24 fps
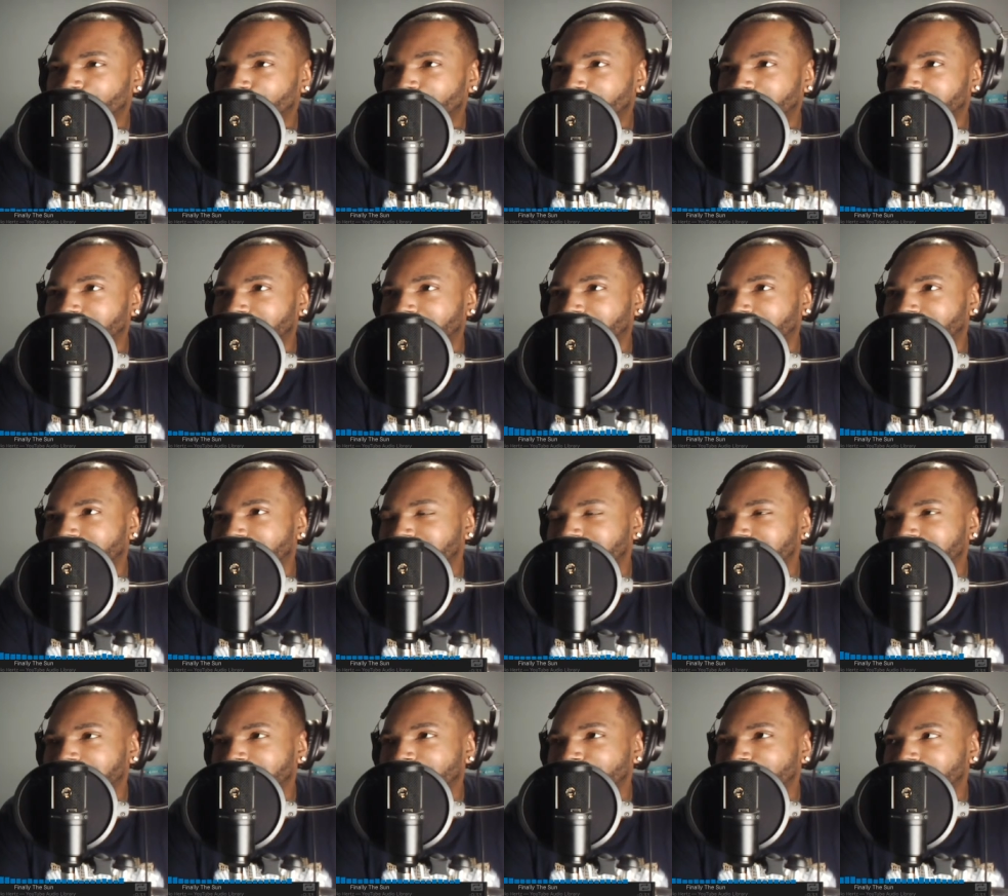but then at the
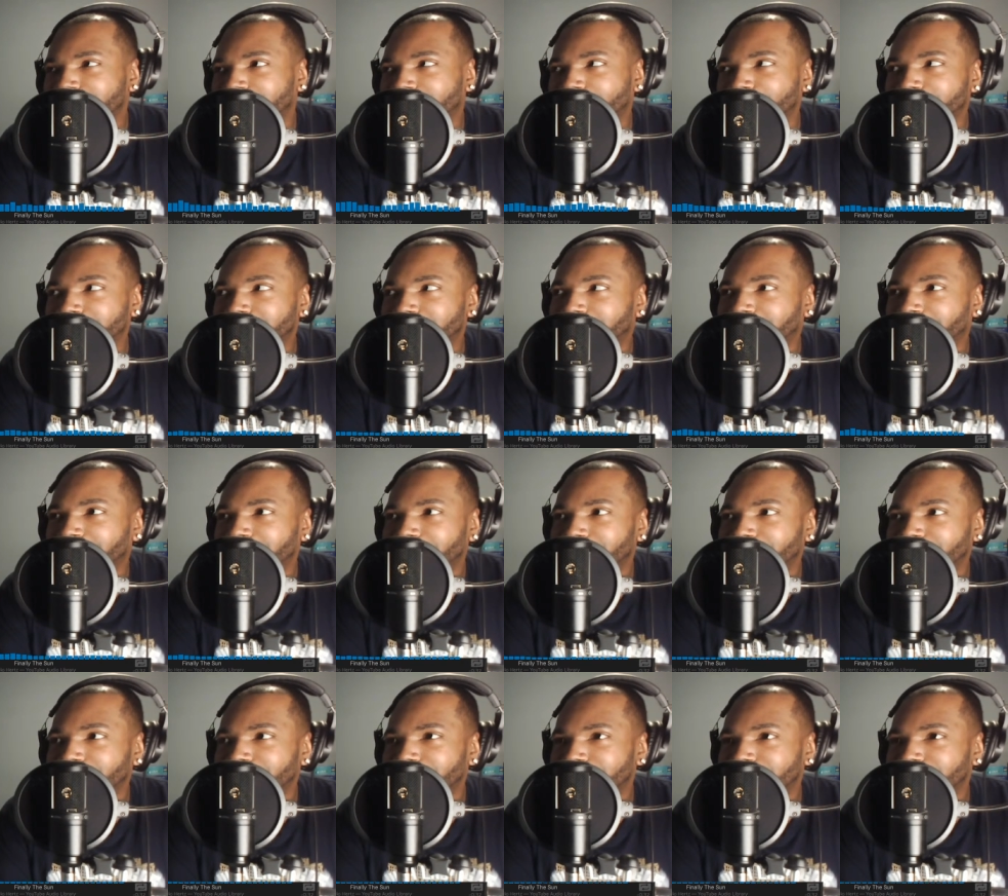same time, it's like